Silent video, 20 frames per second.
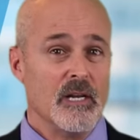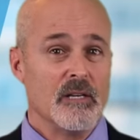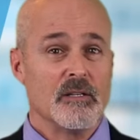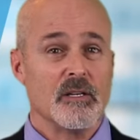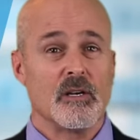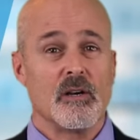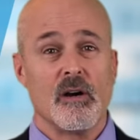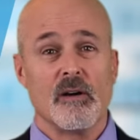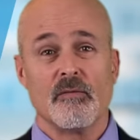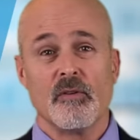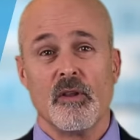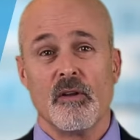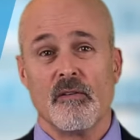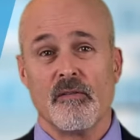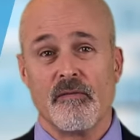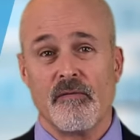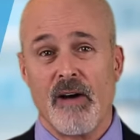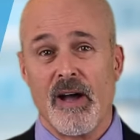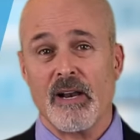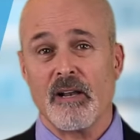to cover their
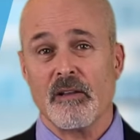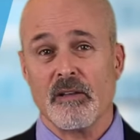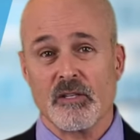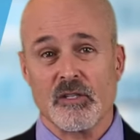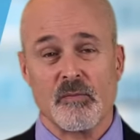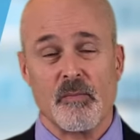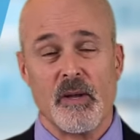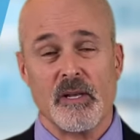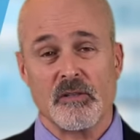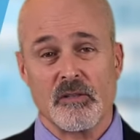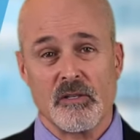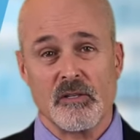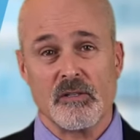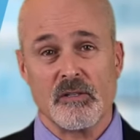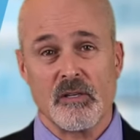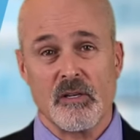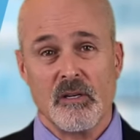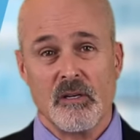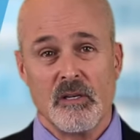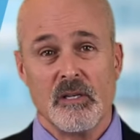final
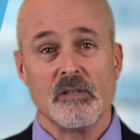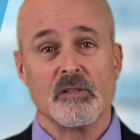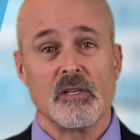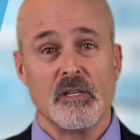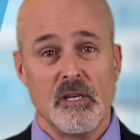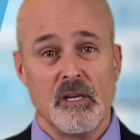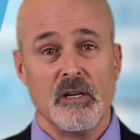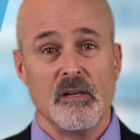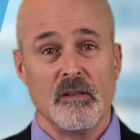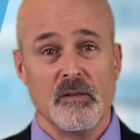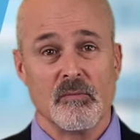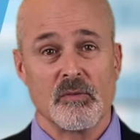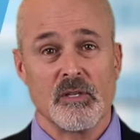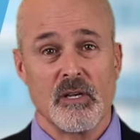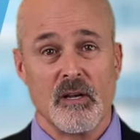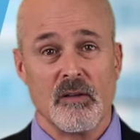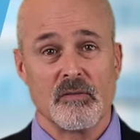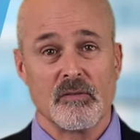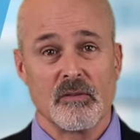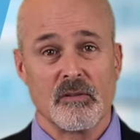expenses is kidding
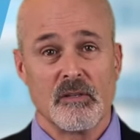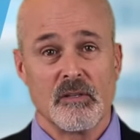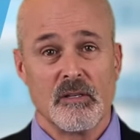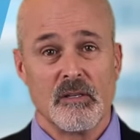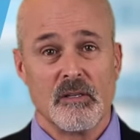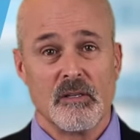themselves.